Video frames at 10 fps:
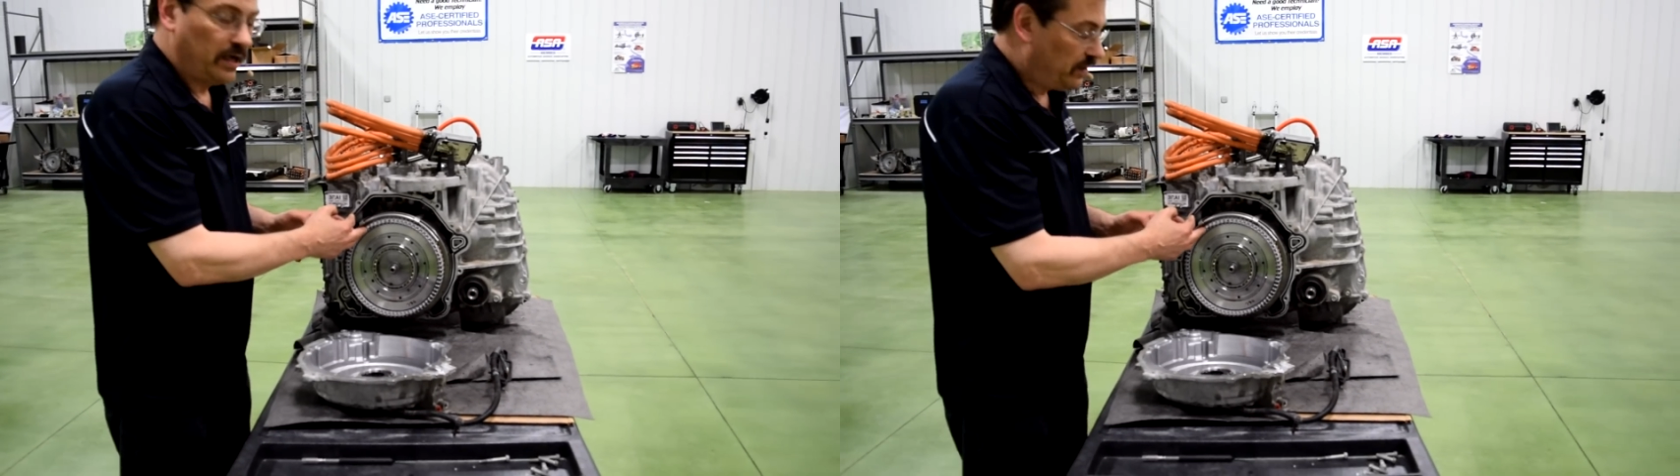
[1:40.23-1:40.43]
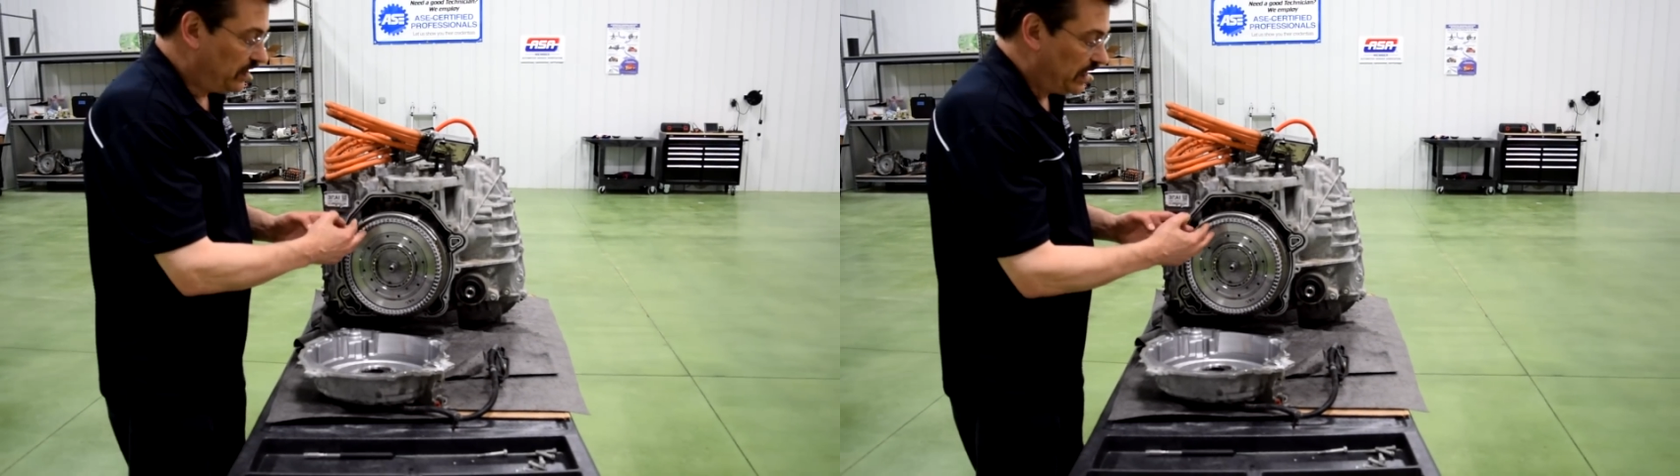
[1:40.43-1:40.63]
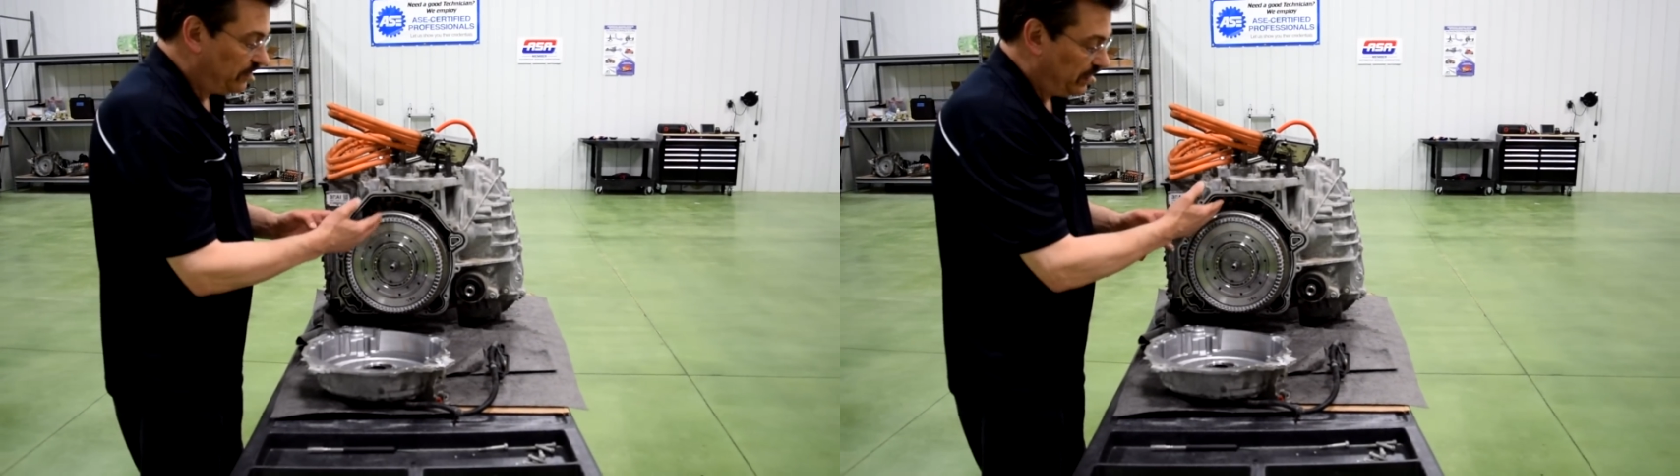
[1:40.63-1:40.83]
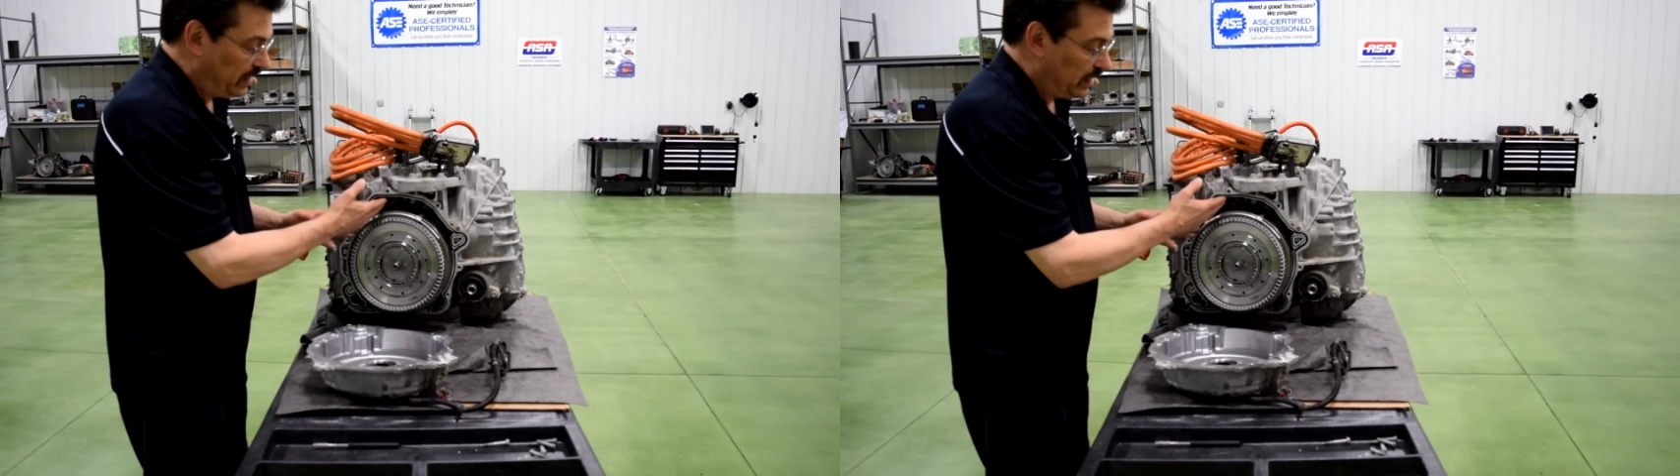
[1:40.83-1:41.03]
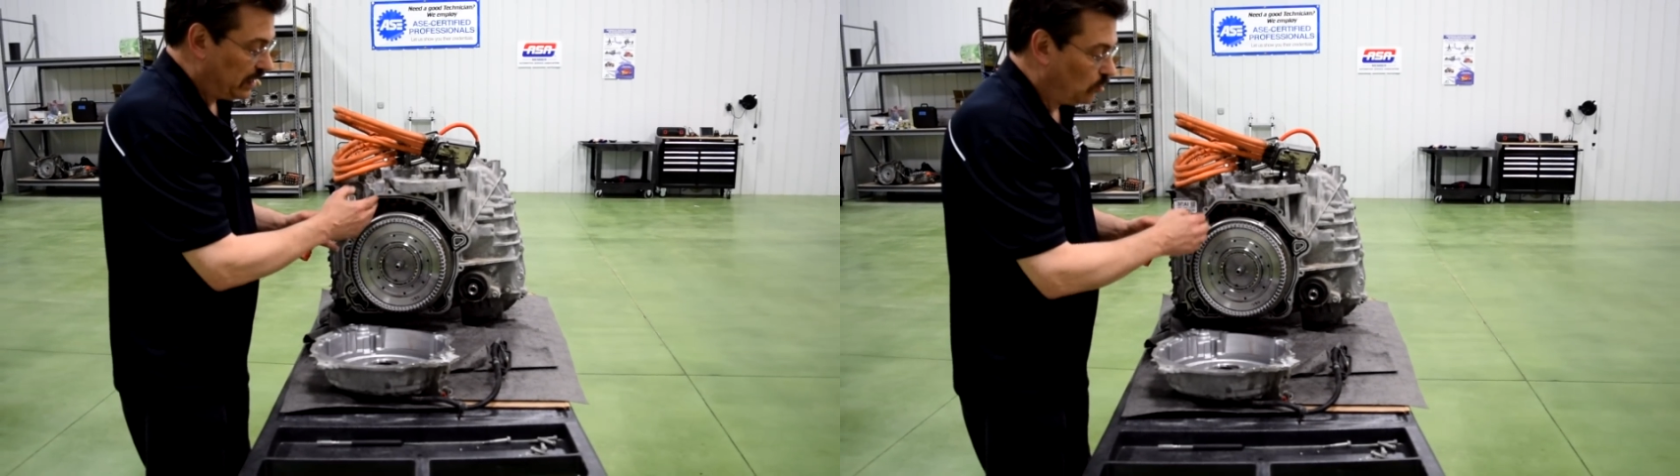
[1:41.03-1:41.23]
than
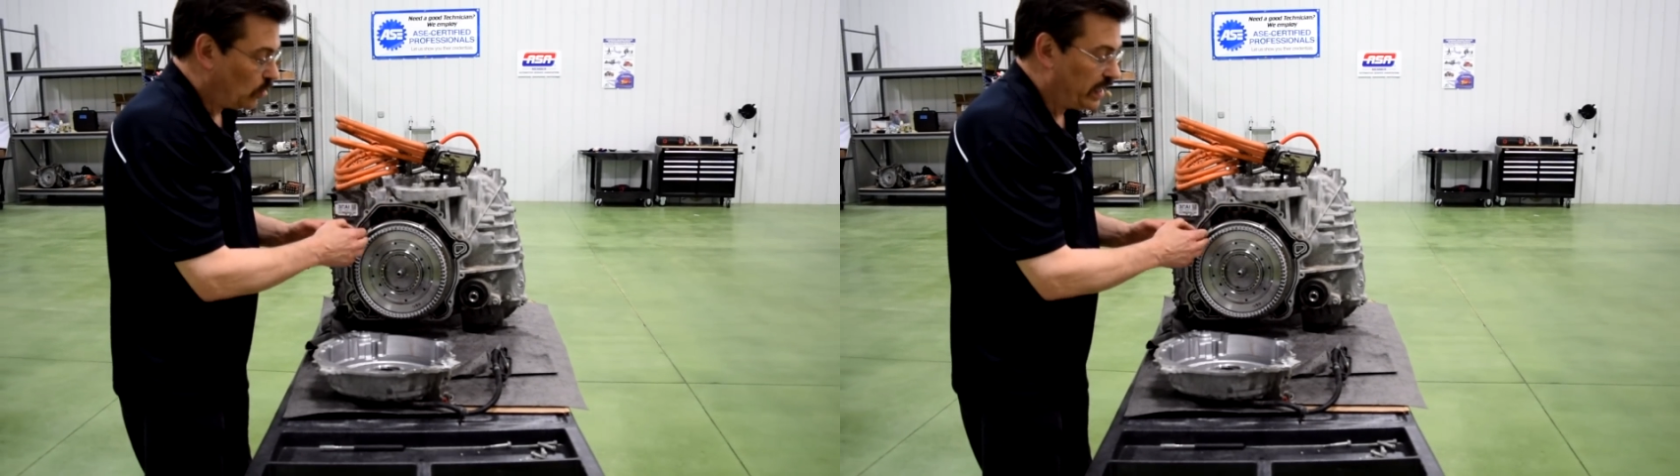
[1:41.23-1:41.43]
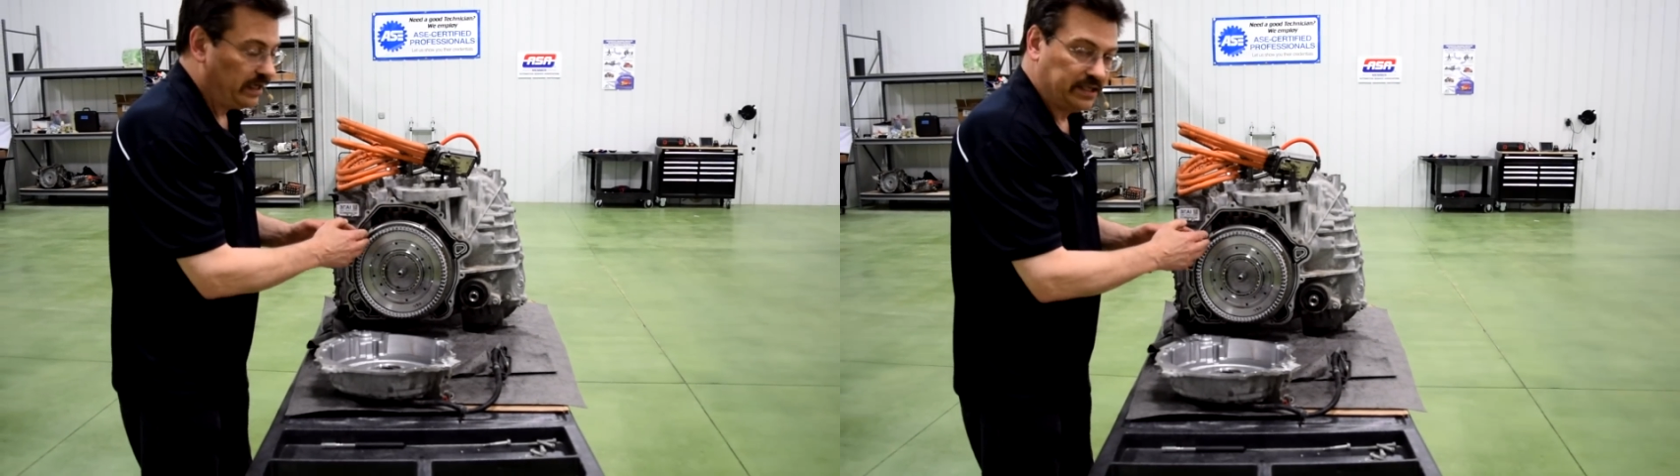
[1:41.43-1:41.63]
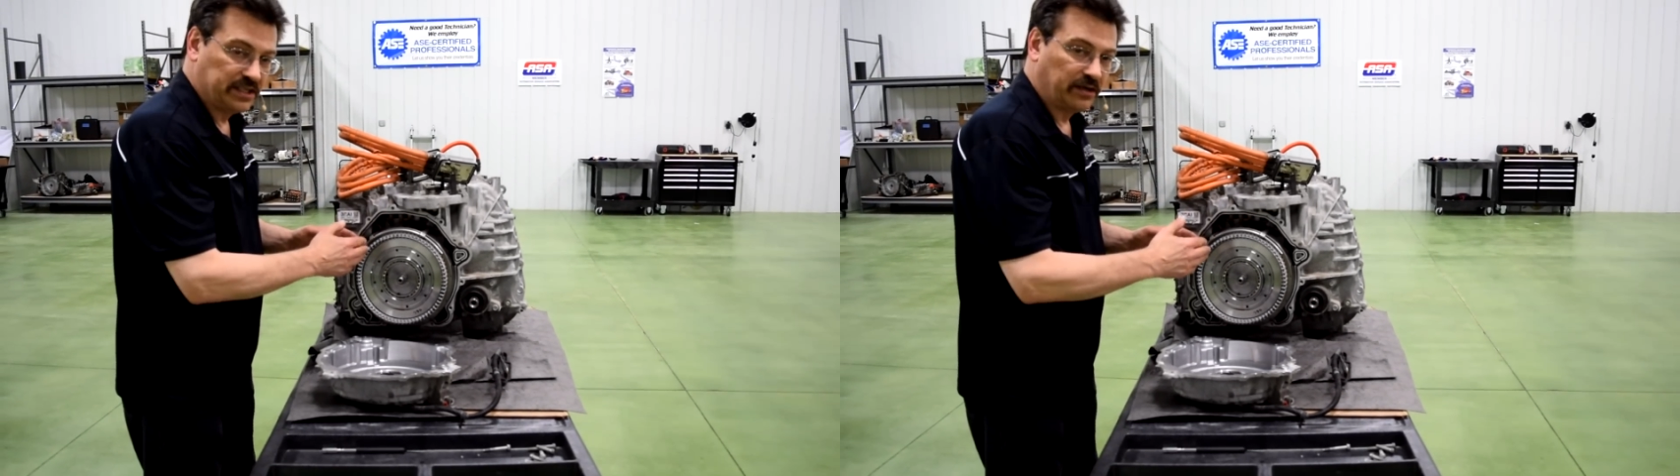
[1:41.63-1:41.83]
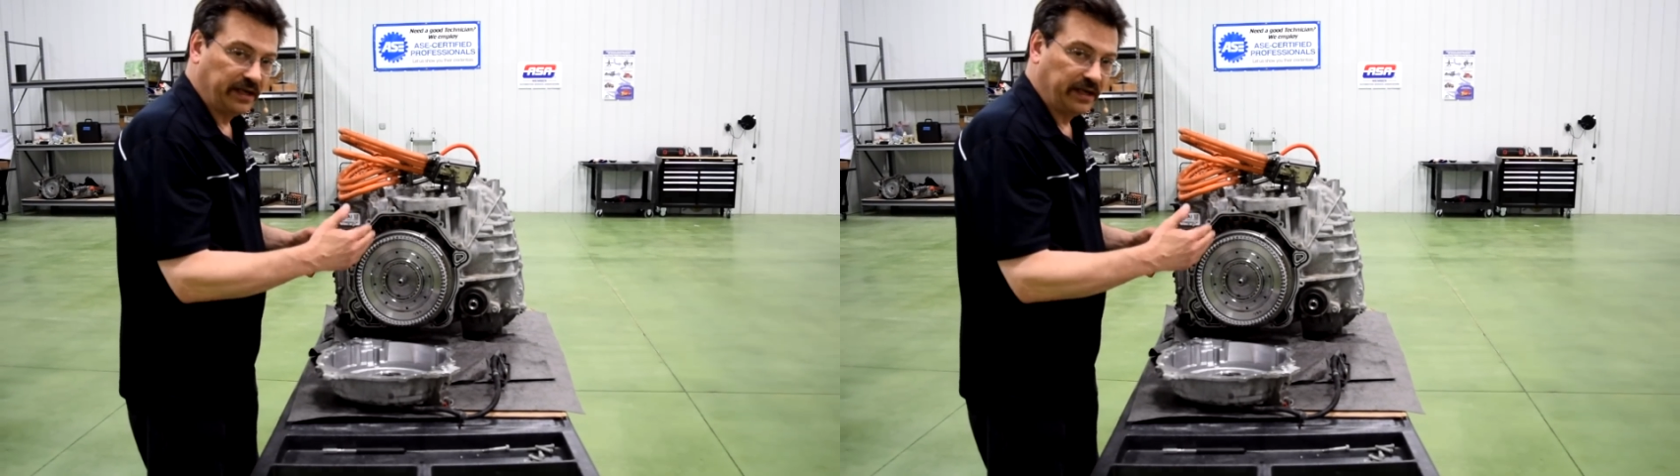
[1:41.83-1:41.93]
the windings that are